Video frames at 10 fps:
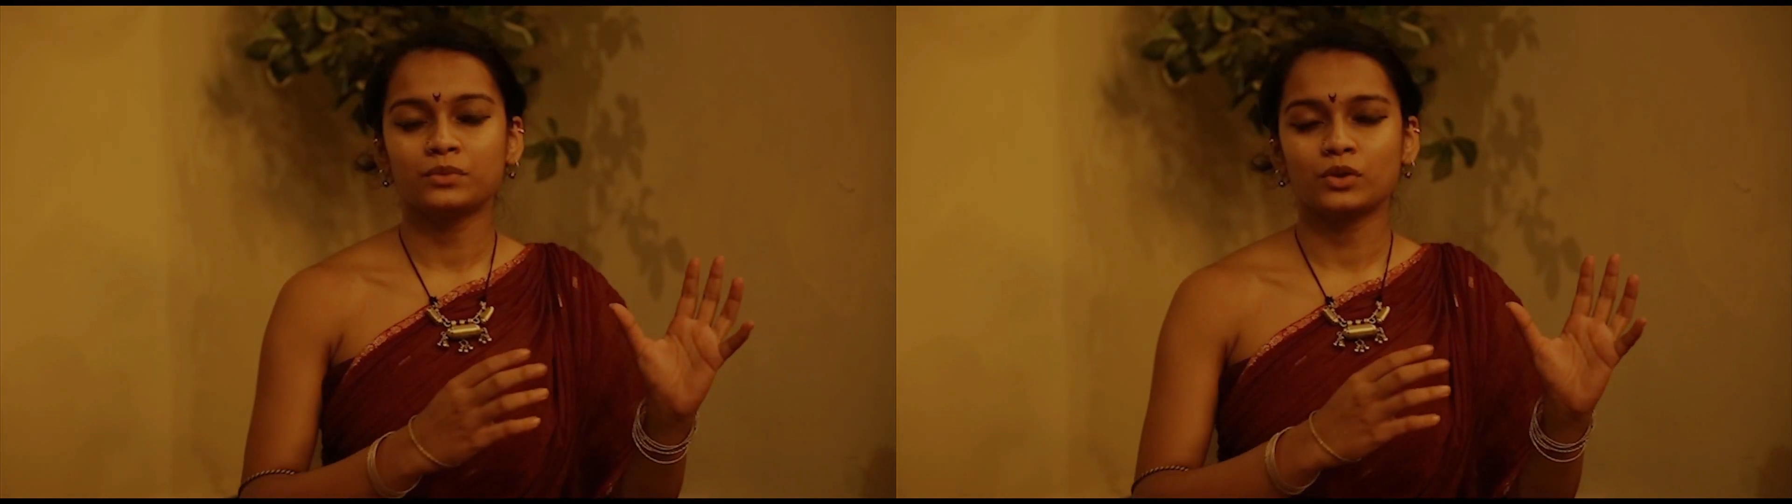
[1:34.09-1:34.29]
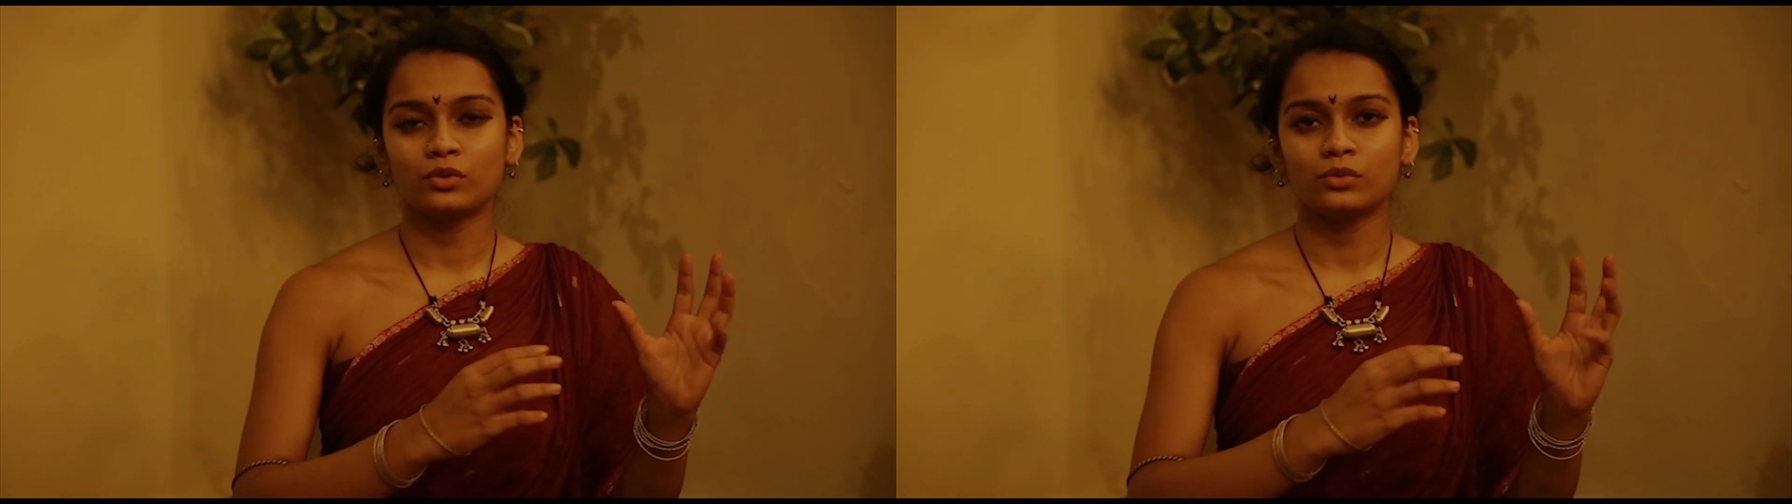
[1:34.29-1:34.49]

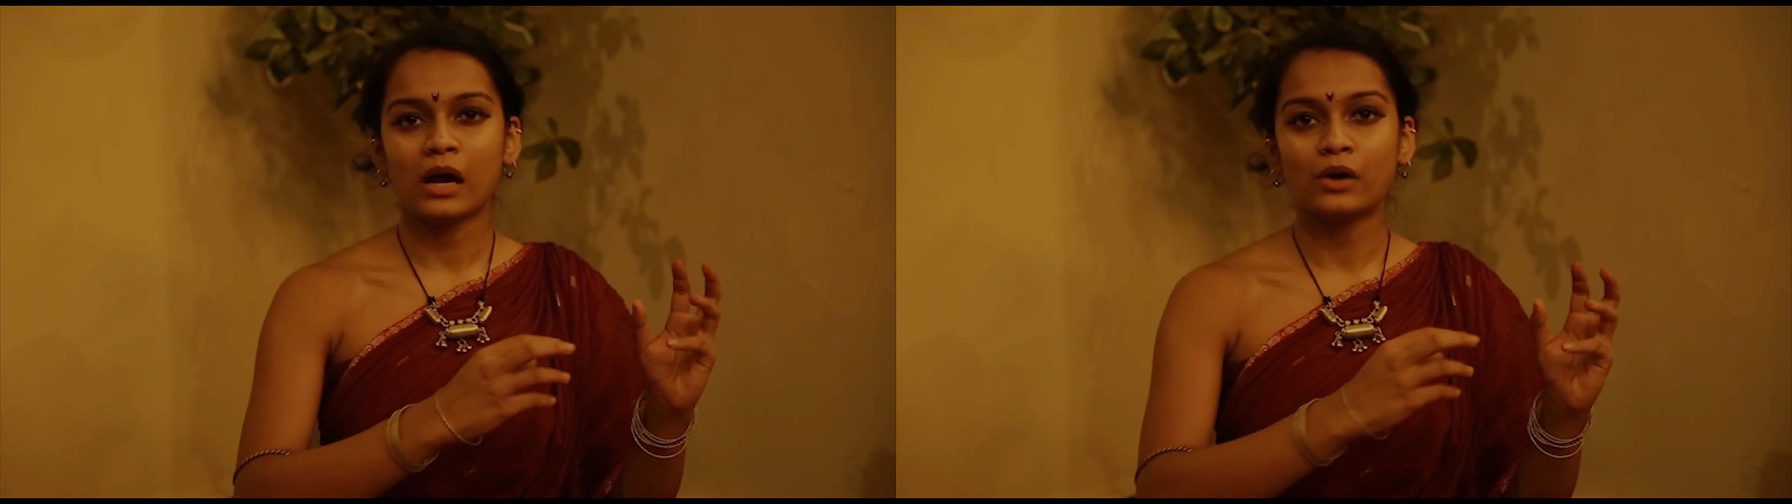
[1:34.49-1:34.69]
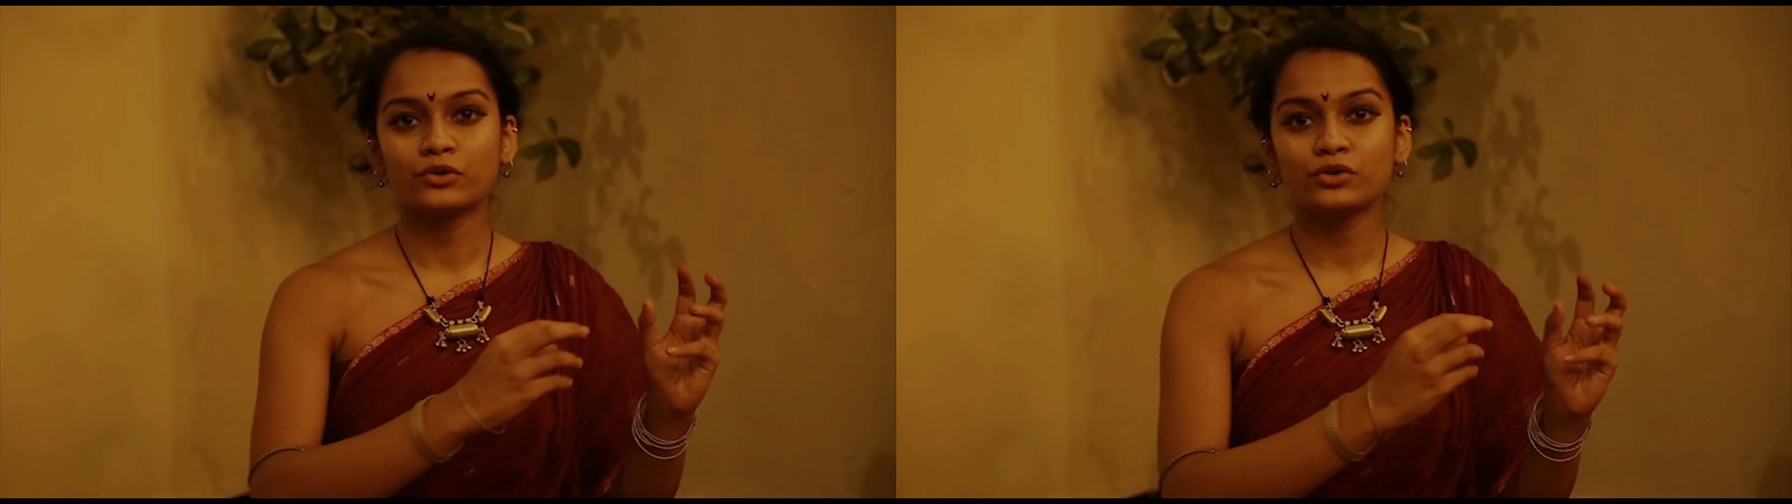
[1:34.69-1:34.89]
you know
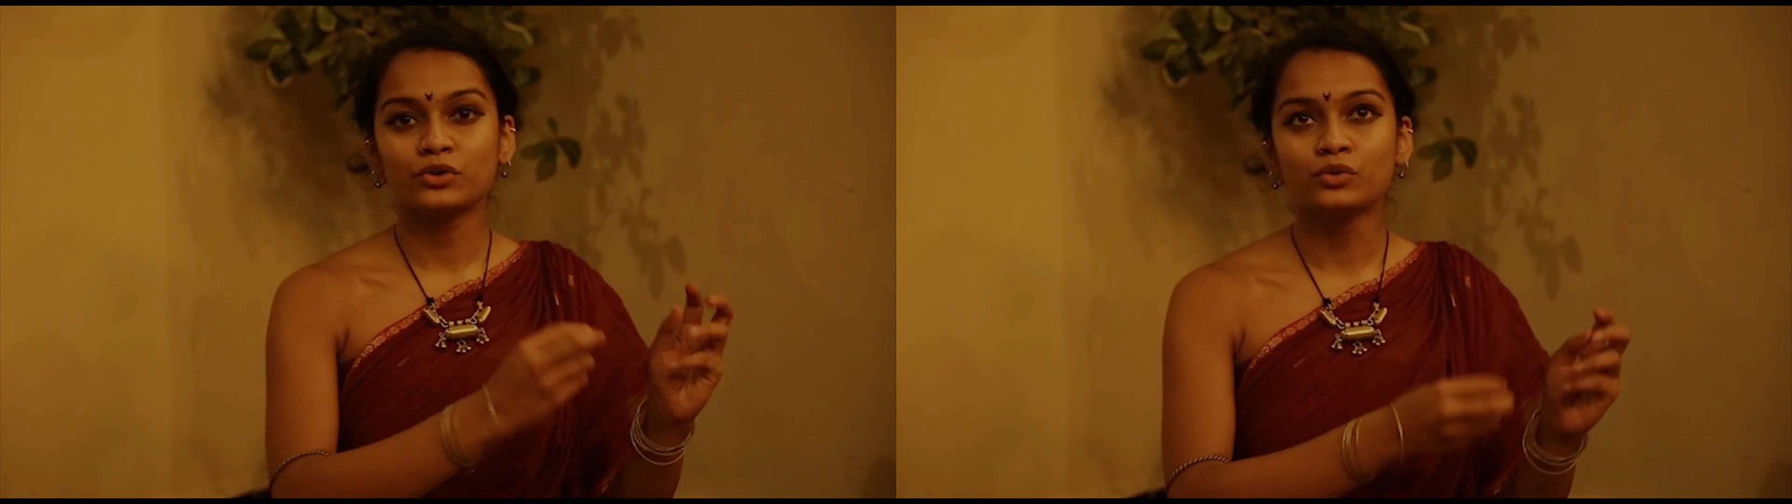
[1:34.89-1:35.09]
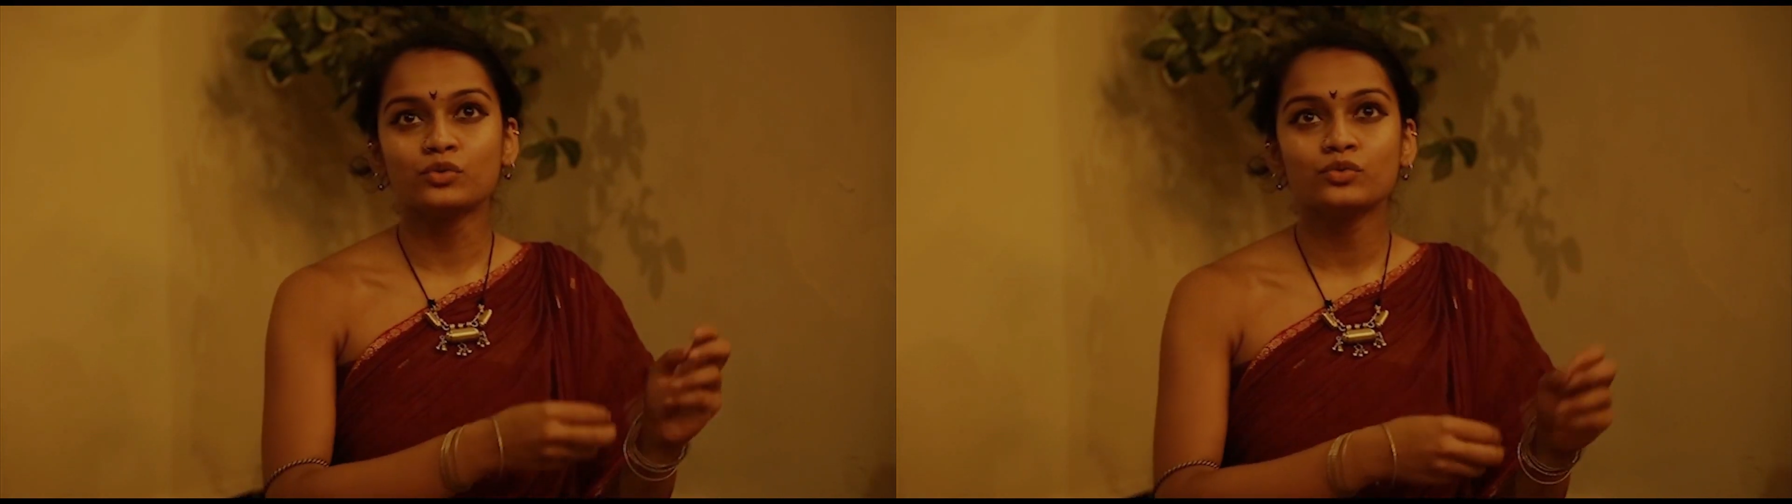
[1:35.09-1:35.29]
how to
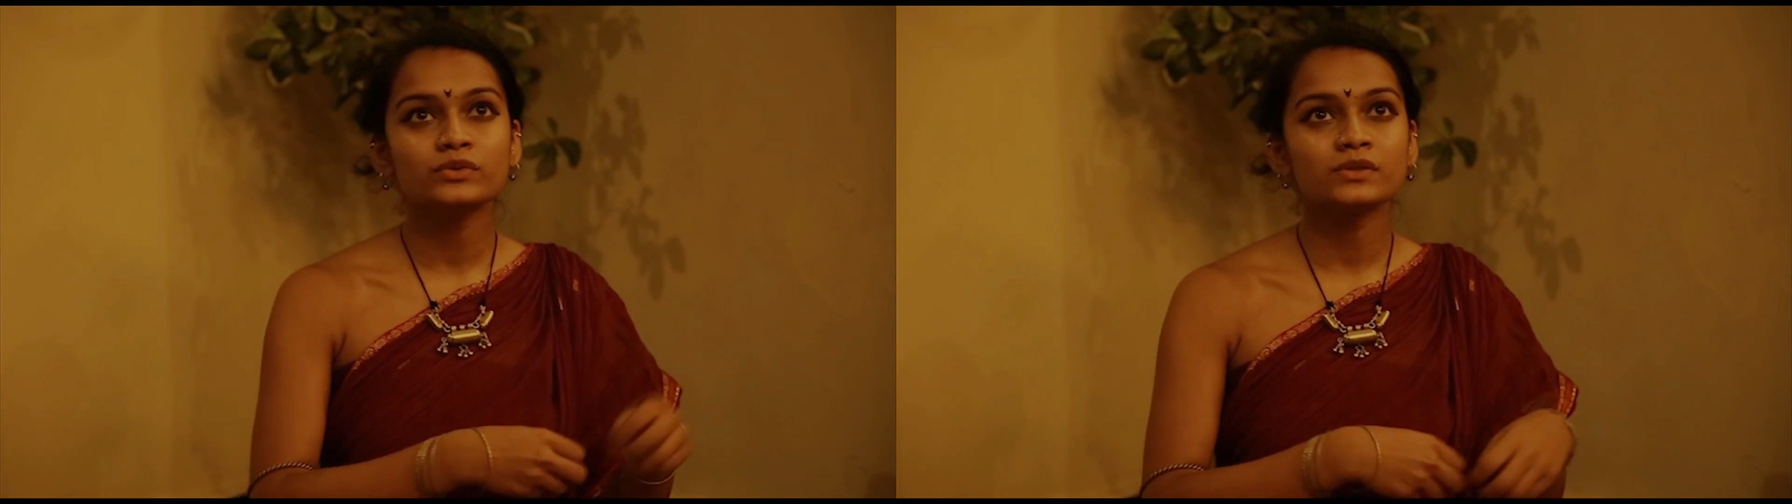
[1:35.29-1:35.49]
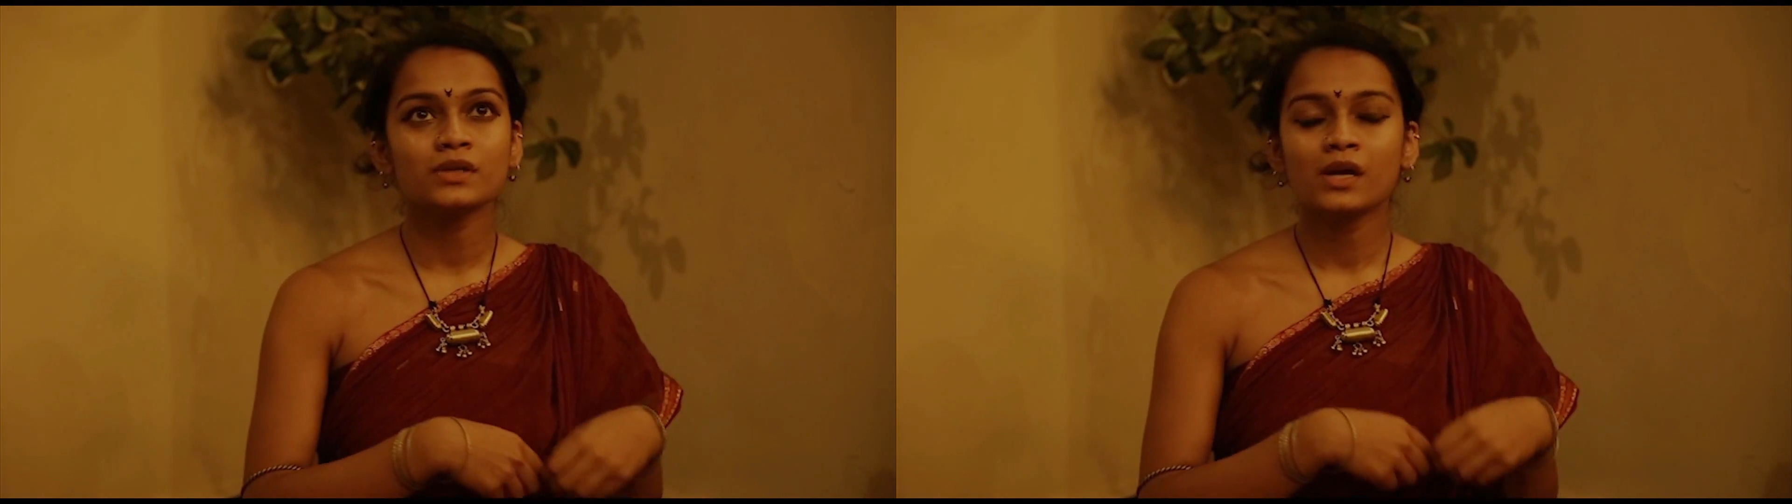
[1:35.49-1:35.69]

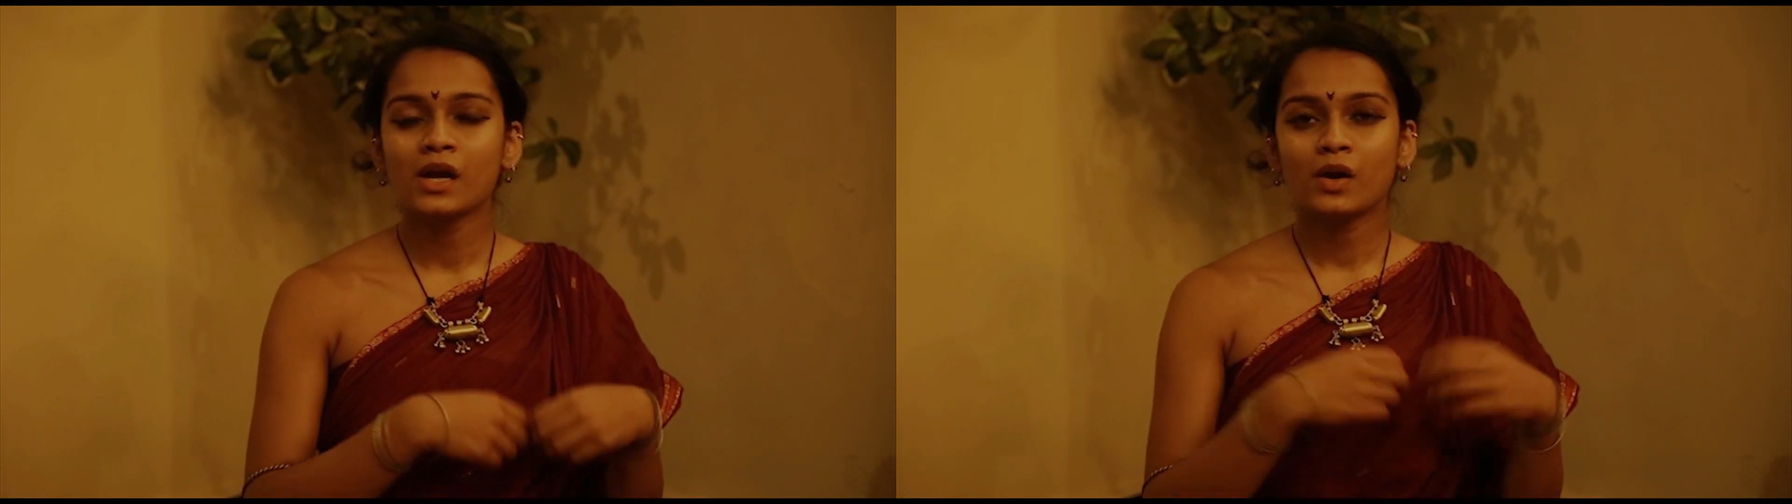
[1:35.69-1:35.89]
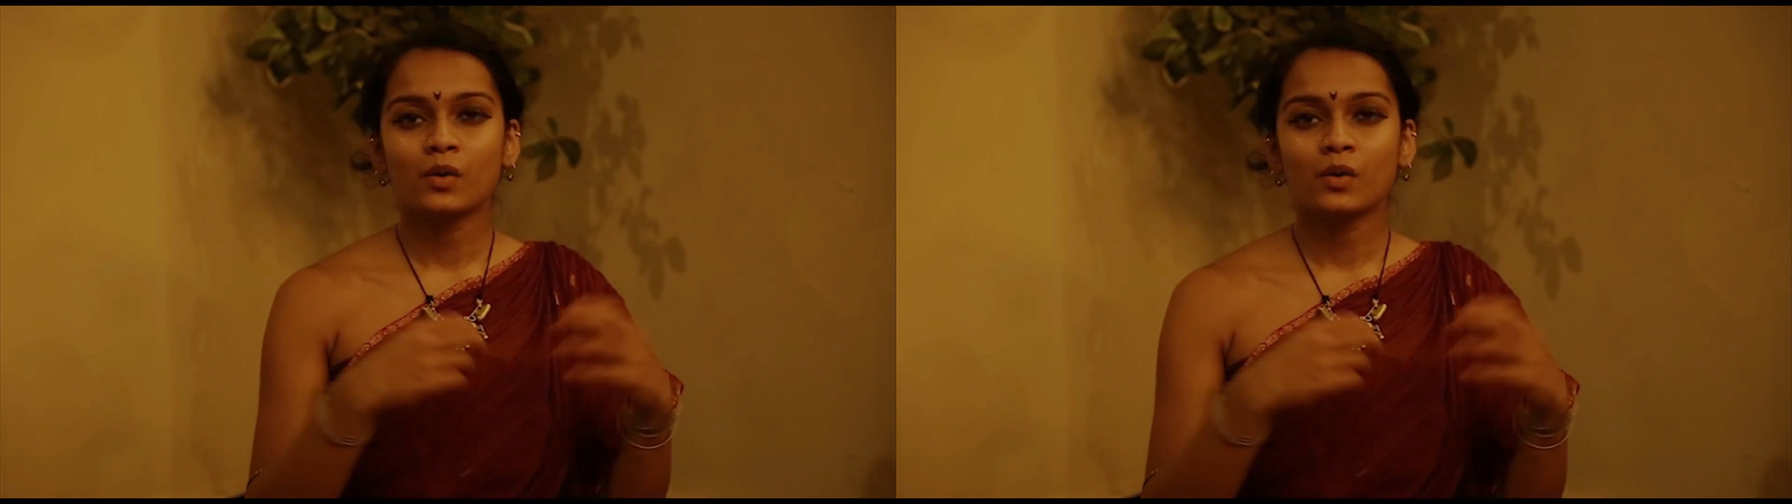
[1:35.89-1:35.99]
use